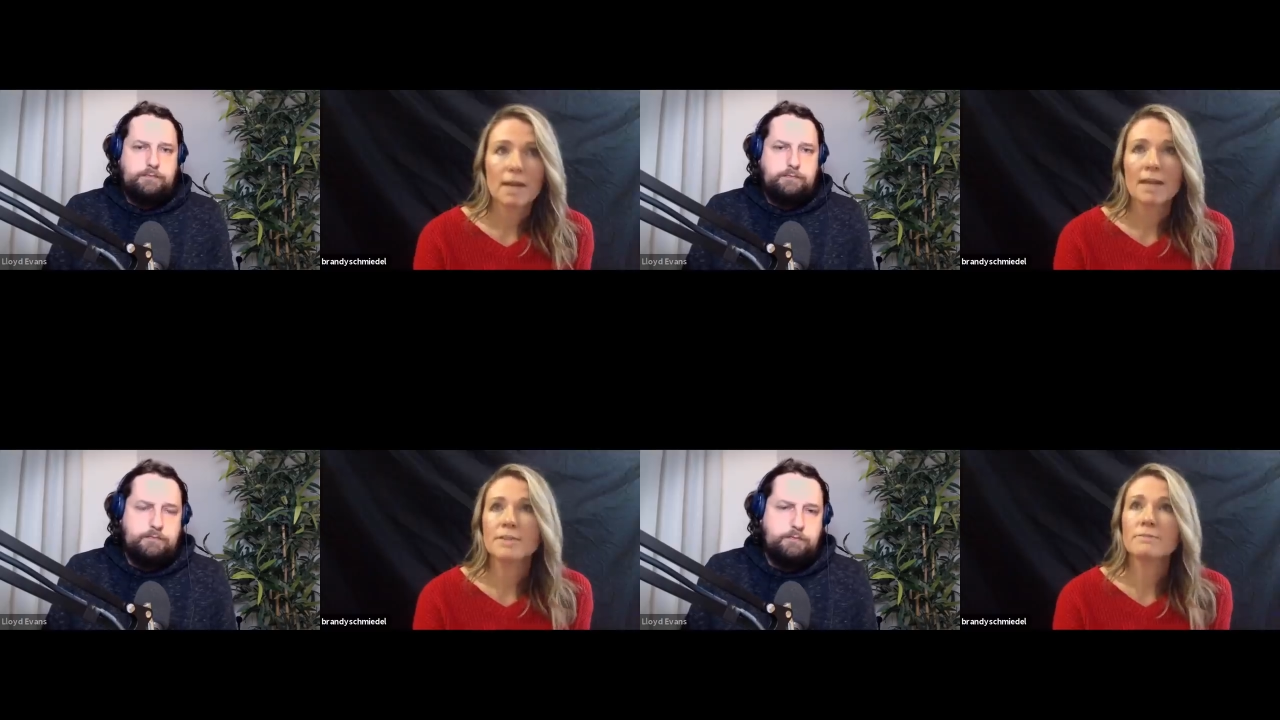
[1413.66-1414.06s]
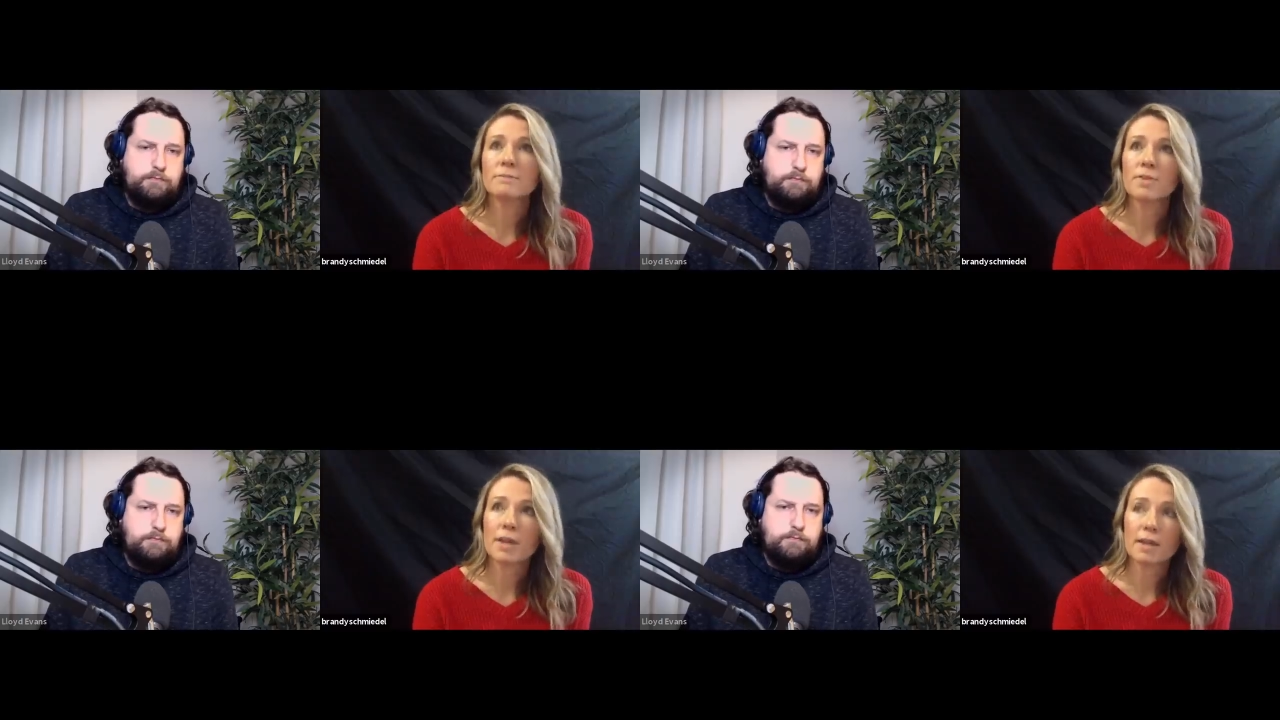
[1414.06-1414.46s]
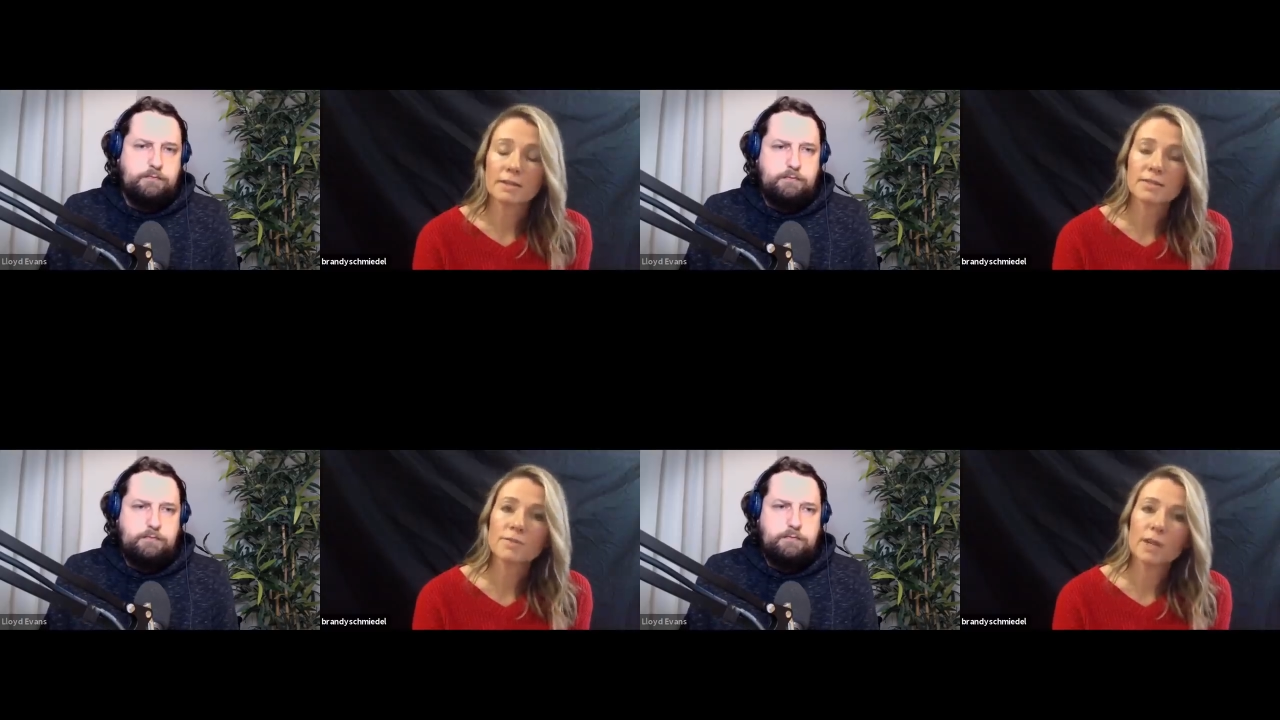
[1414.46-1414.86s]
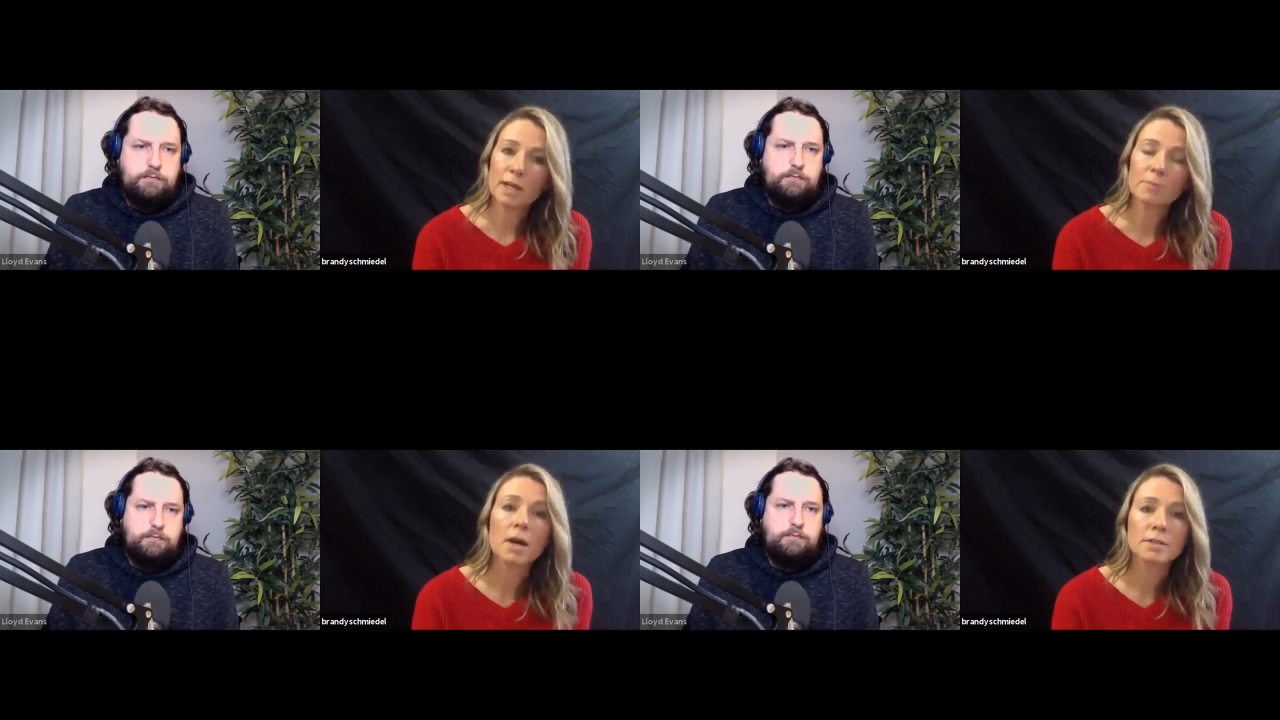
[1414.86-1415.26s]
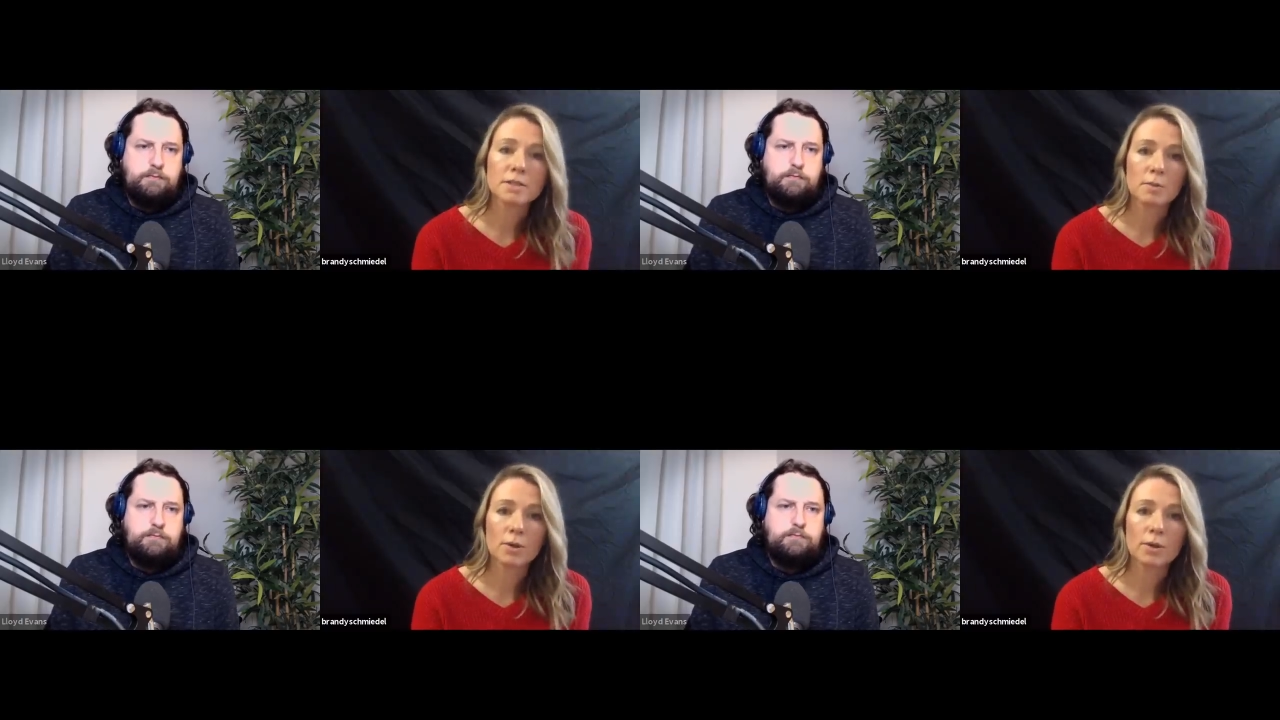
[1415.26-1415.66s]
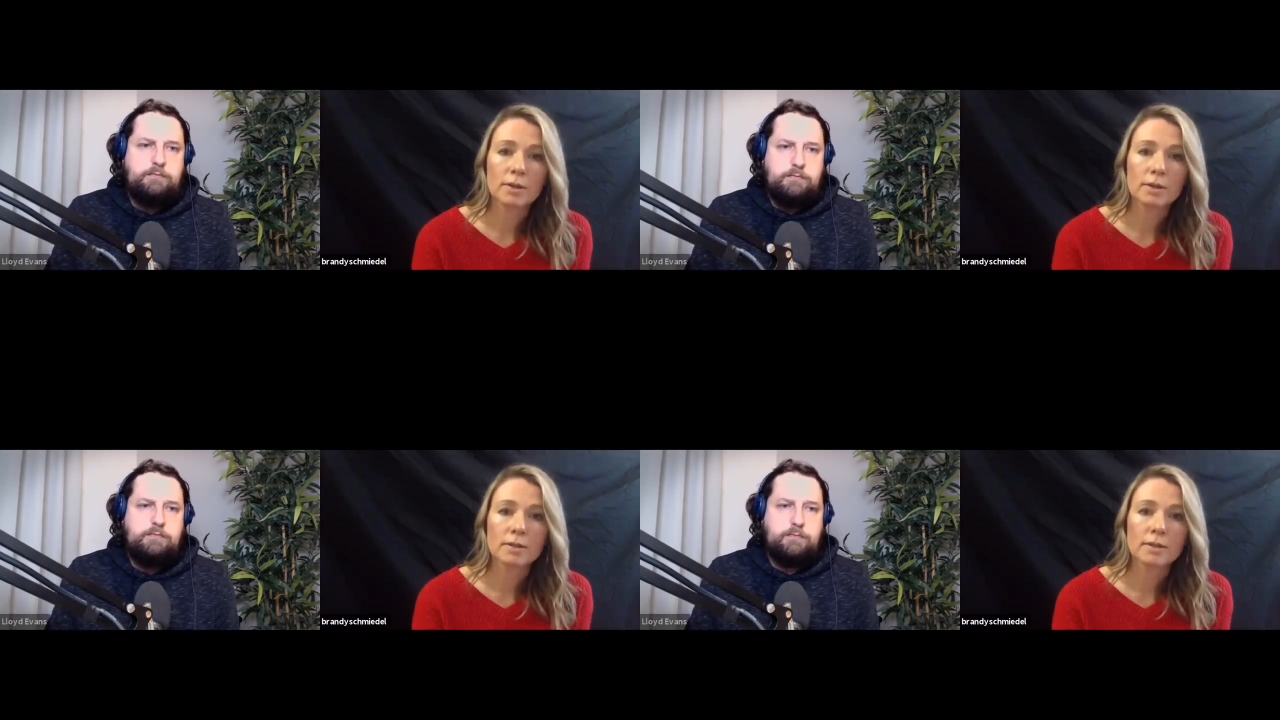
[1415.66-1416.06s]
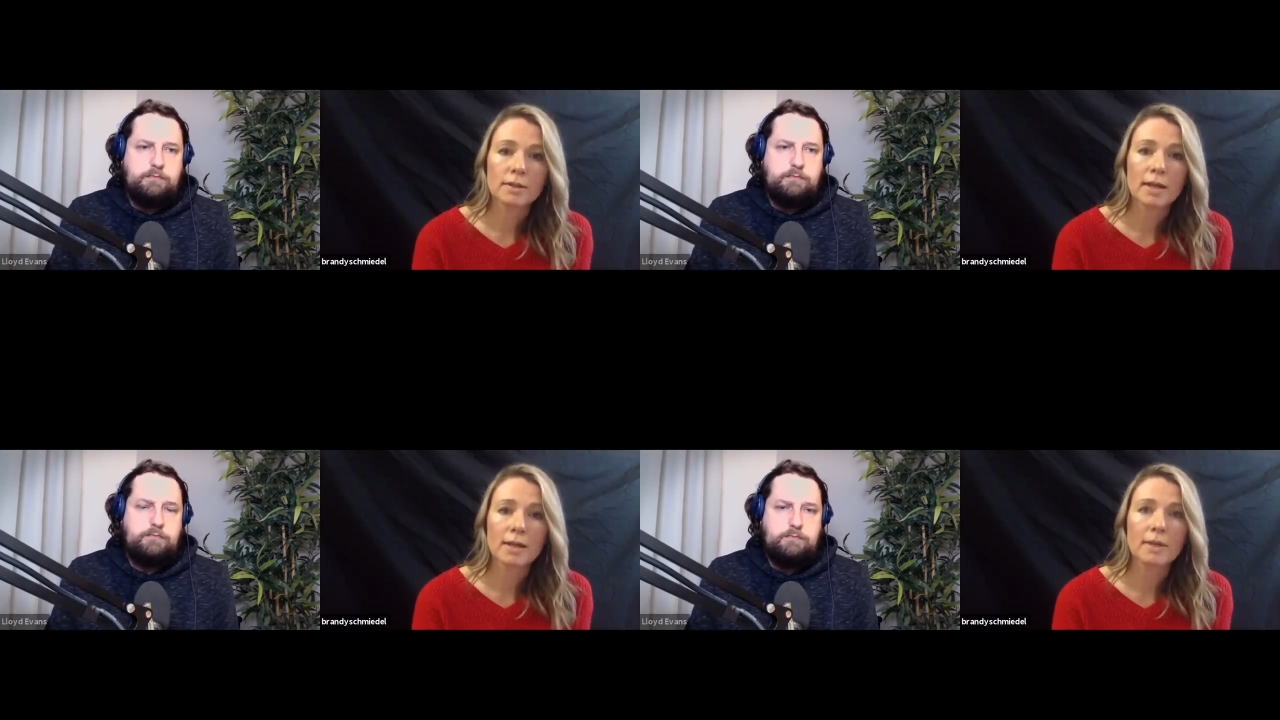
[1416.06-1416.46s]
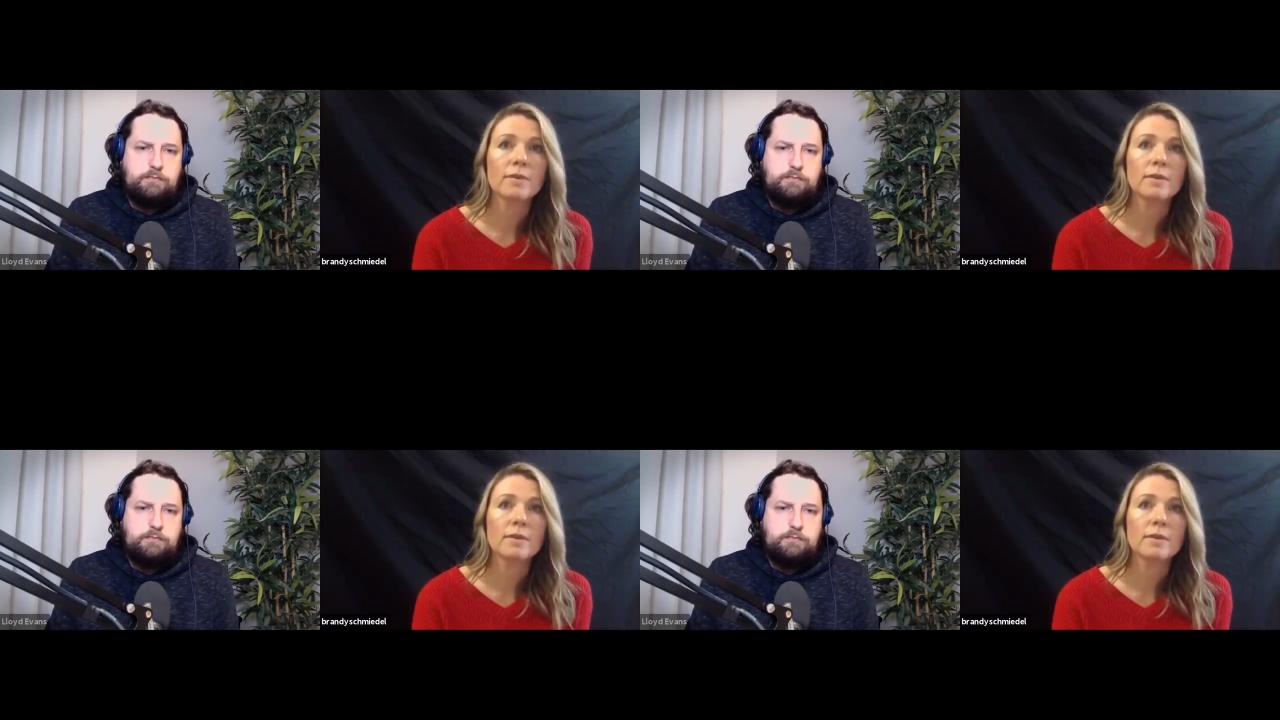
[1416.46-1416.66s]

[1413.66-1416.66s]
Speaker 1: I think it's very possible. I,